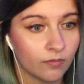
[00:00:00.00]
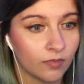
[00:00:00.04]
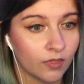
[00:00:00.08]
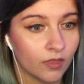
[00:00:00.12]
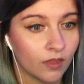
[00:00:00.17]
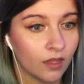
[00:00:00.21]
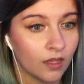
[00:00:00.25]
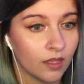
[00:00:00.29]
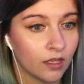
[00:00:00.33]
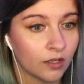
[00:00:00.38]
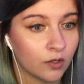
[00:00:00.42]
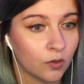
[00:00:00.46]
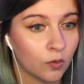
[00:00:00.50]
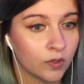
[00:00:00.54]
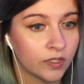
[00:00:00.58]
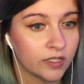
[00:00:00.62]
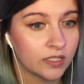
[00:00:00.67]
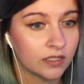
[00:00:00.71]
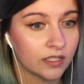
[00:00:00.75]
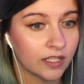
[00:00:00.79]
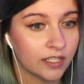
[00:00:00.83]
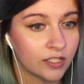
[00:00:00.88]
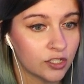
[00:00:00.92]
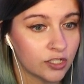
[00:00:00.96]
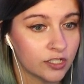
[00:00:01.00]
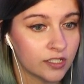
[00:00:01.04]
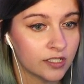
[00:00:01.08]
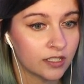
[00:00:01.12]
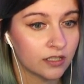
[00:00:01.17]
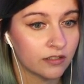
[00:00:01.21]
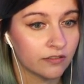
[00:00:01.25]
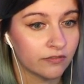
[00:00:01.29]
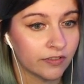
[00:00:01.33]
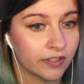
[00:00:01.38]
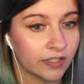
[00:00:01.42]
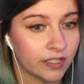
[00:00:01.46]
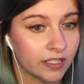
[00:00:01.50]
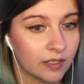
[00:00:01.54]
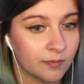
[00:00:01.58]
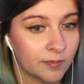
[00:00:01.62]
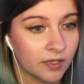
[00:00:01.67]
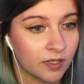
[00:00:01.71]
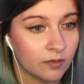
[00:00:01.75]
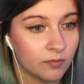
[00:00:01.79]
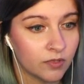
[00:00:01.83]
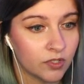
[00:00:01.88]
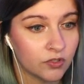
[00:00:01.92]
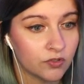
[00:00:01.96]
According to legend, clavilium
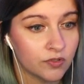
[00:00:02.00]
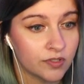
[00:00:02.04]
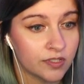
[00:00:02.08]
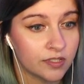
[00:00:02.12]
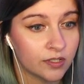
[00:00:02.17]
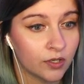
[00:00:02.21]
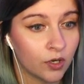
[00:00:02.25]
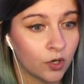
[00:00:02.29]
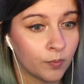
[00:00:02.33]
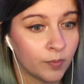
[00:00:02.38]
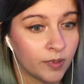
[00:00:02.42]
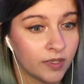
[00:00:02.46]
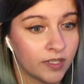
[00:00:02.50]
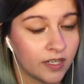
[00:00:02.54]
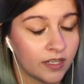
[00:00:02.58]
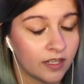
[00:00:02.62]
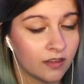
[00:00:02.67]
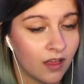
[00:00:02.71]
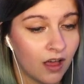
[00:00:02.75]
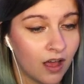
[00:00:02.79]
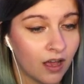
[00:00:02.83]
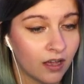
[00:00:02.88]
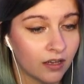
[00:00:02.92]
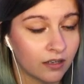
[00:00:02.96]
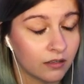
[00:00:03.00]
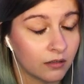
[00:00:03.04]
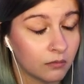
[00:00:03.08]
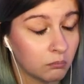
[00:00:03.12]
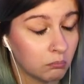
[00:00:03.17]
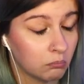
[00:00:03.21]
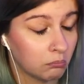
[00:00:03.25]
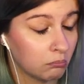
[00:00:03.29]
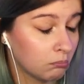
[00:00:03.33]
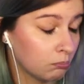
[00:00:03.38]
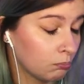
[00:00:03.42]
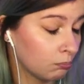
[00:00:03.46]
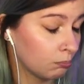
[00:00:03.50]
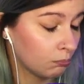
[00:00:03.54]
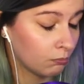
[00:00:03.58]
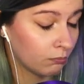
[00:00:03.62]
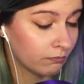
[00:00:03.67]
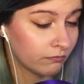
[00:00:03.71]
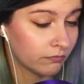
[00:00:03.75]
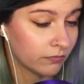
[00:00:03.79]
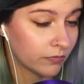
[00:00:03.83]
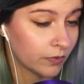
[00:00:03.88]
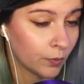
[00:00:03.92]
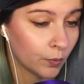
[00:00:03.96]
can be used to open any lock.
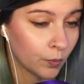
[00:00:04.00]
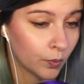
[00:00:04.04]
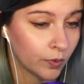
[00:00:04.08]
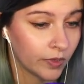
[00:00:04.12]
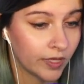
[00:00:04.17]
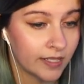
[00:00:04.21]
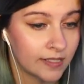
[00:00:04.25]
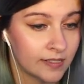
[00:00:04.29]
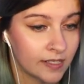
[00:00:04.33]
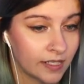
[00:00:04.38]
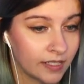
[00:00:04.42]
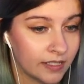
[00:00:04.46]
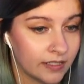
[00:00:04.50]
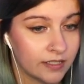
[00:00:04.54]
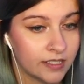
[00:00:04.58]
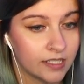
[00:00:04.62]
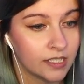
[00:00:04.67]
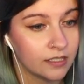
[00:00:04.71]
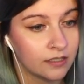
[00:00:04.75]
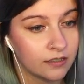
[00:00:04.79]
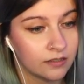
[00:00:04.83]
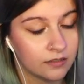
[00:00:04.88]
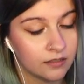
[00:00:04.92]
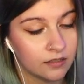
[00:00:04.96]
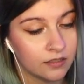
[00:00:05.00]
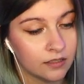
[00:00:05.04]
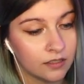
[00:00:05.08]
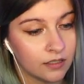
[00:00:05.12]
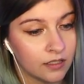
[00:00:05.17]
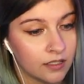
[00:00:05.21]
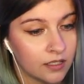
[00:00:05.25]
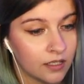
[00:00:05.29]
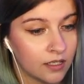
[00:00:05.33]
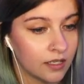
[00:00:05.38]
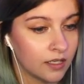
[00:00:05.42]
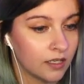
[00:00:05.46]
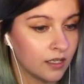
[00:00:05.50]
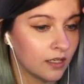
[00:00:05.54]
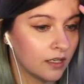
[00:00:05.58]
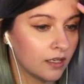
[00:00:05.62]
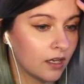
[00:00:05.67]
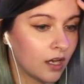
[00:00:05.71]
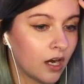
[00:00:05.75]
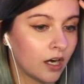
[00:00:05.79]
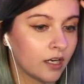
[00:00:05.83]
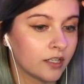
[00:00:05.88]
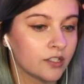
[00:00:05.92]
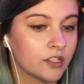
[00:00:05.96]
Well, that's handy.
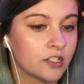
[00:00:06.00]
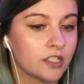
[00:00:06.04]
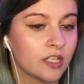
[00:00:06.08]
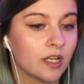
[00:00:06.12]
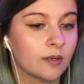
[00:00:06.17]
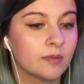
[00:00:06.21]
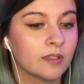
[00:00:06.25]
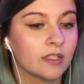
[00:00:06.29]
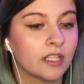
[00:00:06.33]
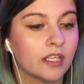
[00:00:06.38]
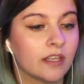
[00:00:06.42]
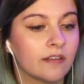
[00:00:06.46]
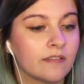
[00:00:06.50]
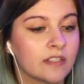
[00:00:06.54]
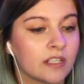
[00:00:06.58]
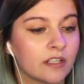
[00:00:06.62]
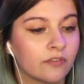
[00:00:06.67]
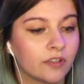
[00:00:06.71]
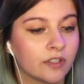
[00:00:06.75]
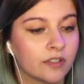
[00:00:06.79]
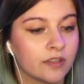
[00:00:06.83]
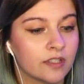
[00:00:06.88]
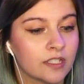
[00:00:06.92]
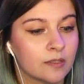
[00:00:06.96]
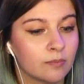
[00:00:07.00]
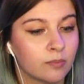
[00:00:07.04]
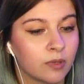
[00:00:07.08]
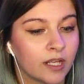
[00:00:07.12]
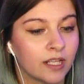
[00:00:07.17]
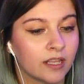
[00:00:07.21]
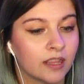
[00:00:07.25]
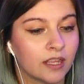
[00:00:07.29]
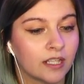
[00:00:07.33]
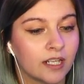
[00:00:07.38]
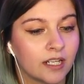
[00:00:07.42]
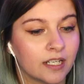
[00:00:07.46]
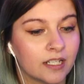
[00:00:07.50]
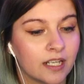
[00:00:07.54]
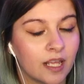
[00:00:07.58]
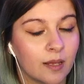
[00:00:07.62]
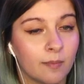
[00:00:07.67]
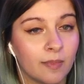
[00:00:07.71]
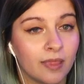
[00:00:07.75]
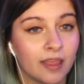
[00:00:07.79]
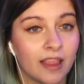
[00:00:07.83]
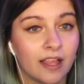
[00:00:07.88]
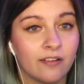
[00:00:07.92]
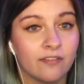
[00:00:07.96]
Heart-shaped leaves have earned this plant the nickname
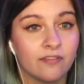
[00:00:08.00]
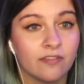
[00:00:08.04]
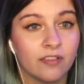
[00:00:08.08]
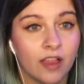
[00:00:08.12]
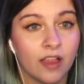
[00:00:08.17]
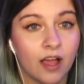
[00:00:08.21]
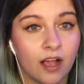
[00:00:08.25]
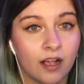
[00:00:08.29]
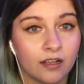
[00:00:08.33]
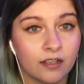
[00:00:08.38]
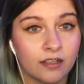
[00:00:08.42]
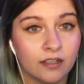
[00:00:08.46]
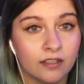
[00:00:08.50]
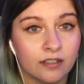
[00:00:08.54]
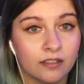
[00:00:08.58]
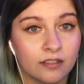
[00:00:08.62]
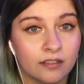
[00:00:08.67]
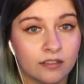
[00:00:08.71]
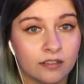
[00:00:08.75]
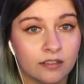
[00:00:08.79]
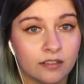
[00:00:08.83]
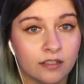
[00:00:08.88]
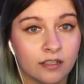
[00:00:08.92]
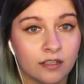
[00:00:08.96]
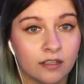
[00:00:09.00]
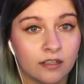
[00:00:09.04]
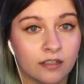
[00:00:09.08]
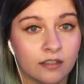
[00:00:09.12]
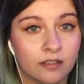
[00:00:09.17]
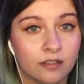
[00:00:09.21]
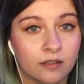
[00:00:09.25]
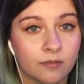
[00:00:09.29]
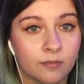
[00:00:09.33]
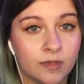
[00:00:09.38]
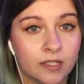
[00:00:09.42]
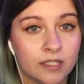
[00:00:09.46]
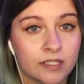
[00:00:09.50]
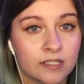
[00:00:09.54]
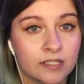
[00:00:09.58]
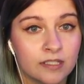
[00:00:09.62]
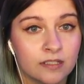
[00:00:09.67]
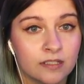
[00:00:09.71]
Lovelock. This?